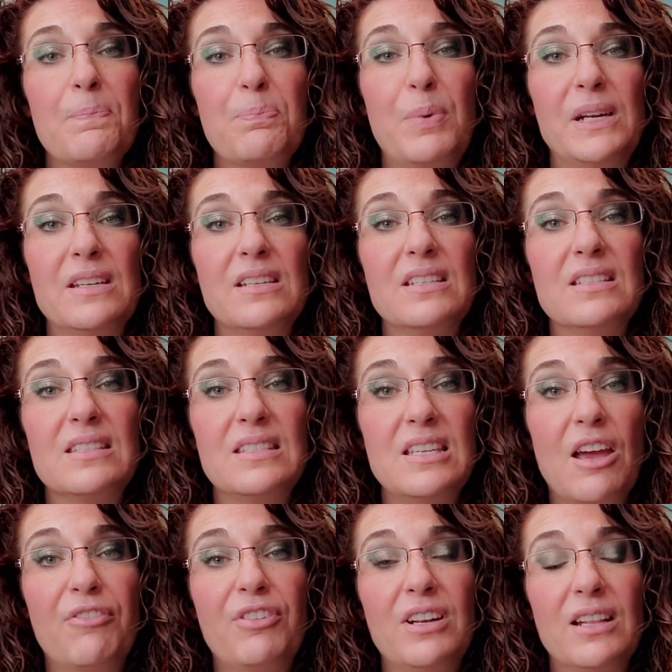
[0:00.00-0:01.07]
but it is
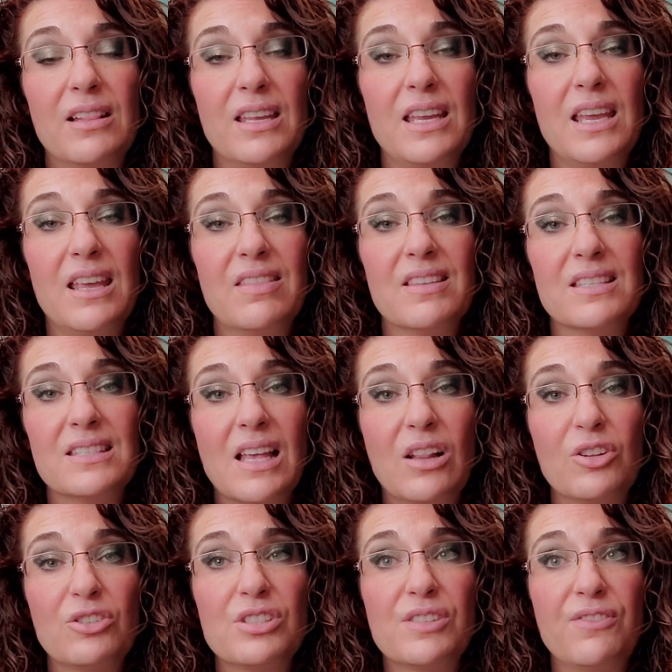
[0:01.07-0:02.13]
definitely in the
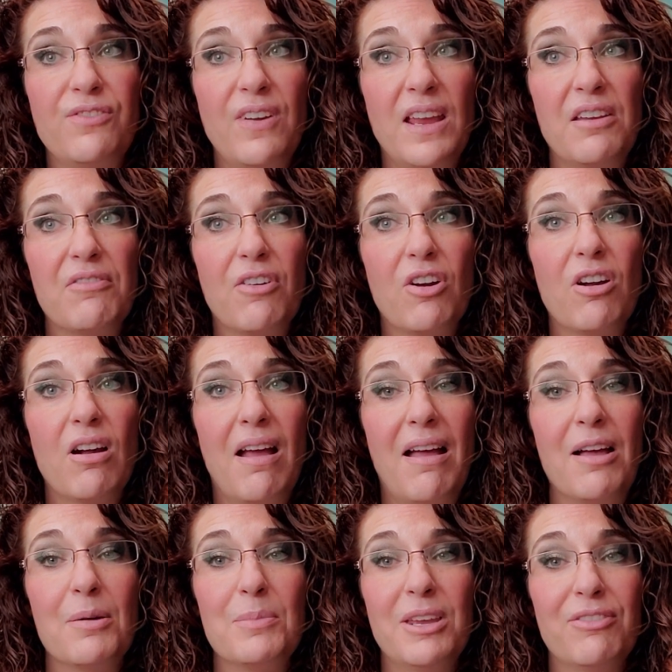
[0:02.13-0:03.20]
seller's favor,
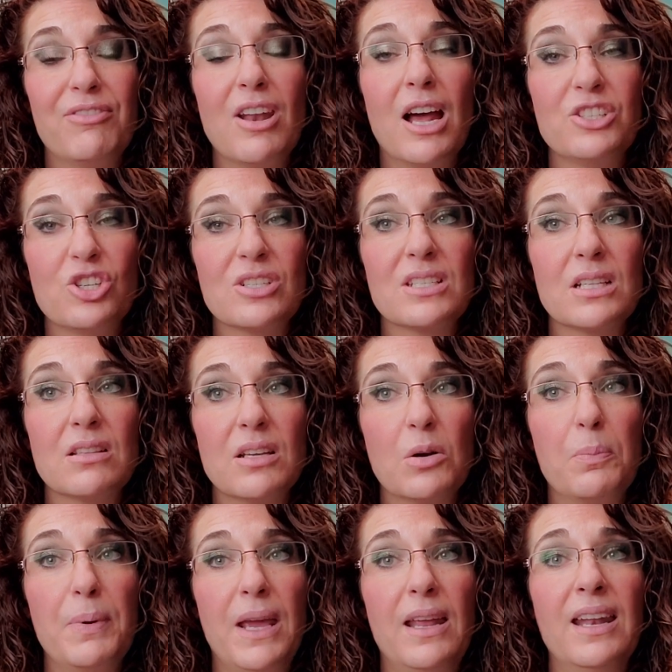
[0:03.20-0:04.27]
if not just a
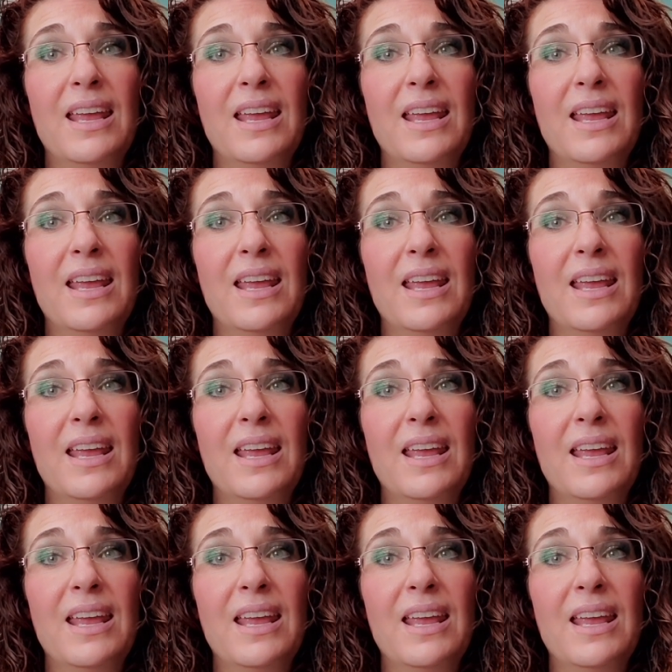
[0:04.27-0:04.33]
little bit.